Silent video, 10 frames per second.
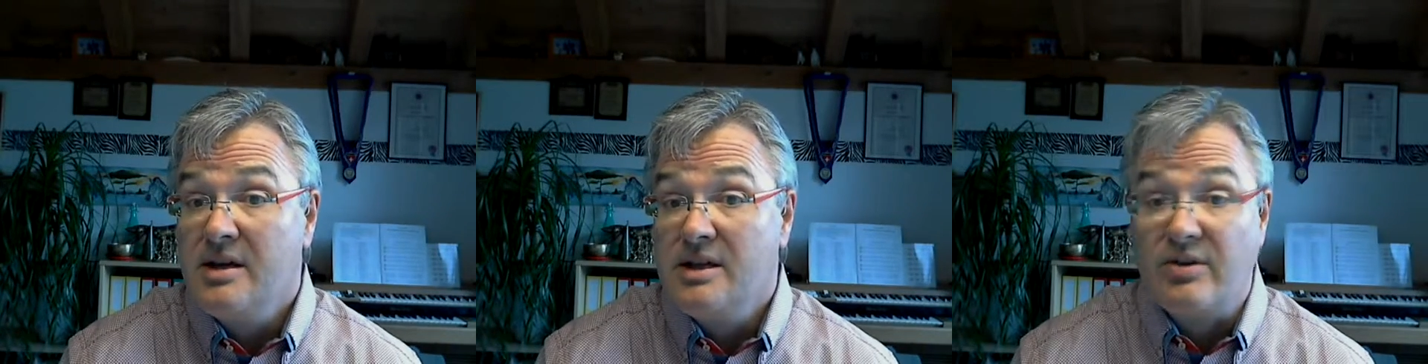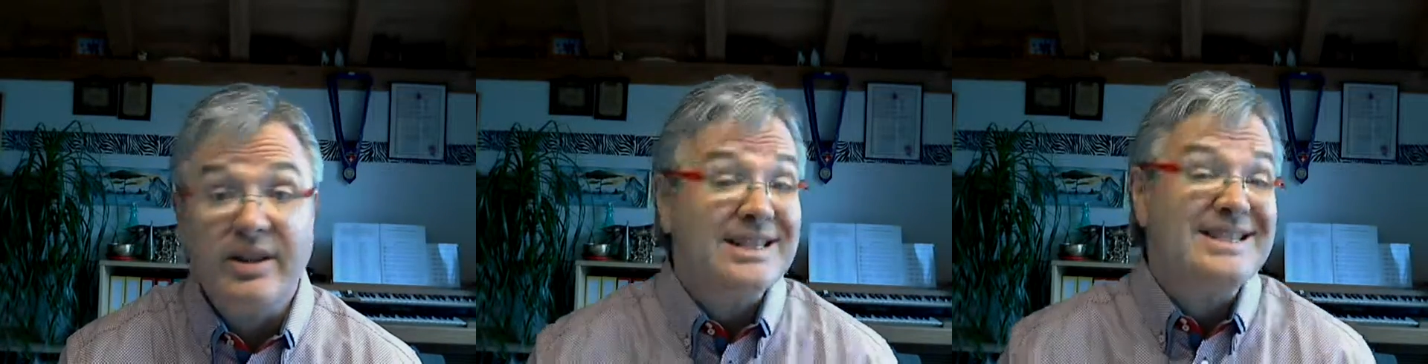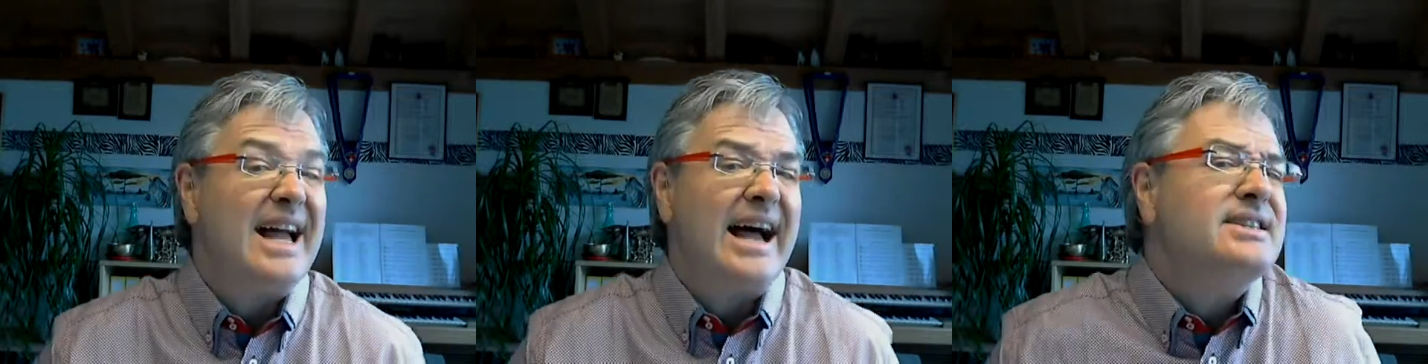So this
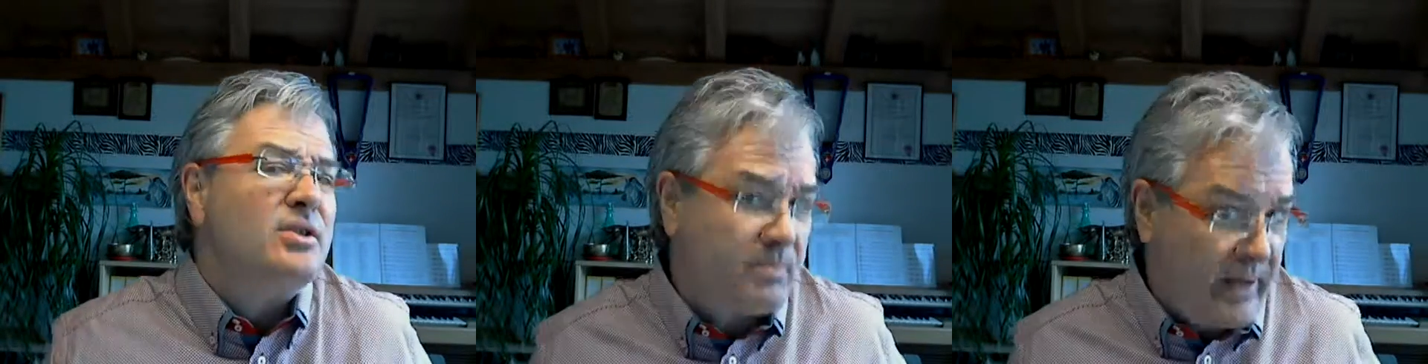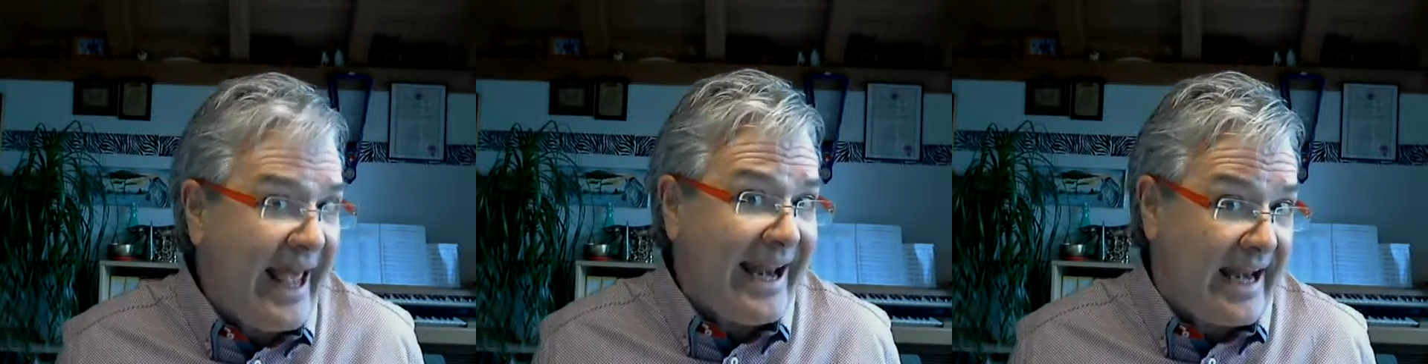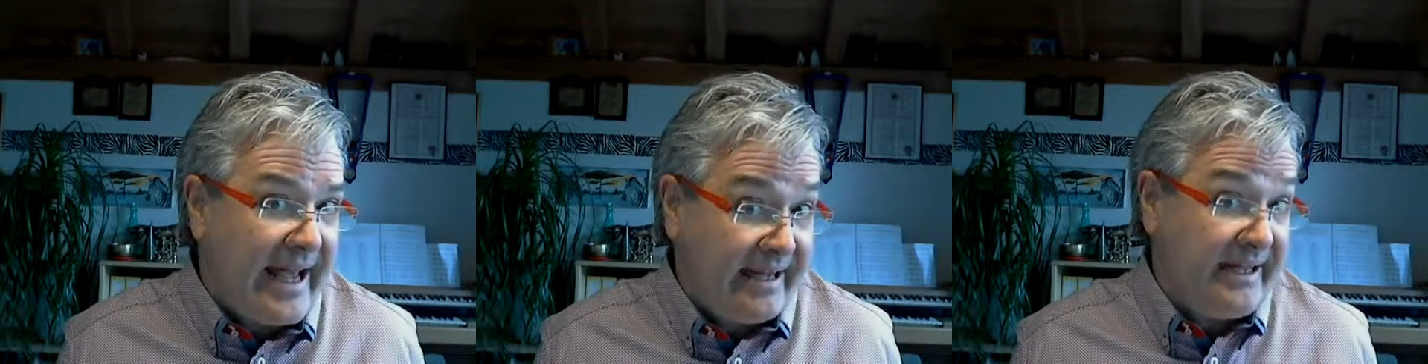is nice to plan
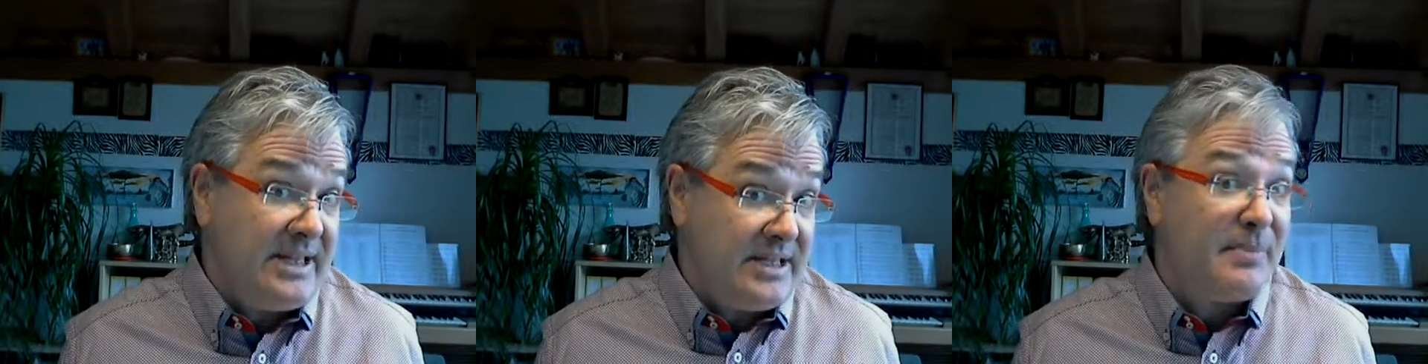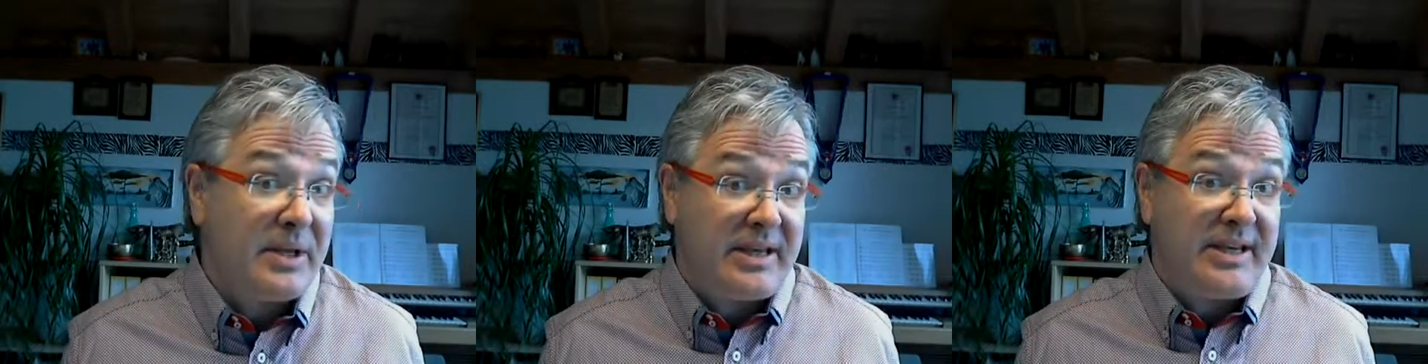like this, but it